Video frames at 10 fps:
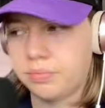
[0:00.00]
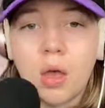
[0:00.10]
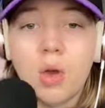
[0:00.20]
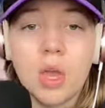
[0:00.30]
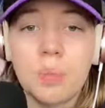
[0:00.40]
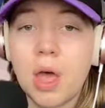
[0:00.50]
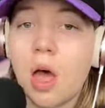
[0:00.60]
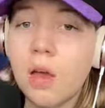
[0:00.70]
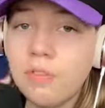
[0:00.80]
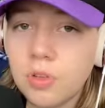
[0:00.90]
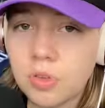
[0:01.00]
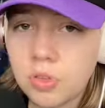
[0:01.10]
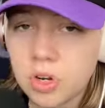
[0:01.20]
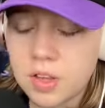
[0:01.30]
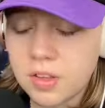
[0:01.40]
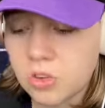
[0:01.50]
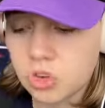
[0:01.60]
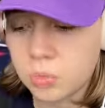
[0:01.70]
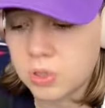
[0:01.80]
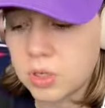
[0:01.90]
Okay, but of those 36
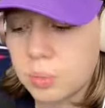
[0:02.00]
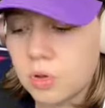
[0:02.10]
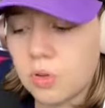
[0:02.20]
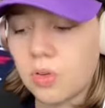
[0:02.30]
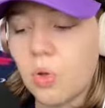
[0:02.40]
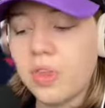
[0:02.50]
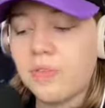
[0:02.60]
triple-doubles, only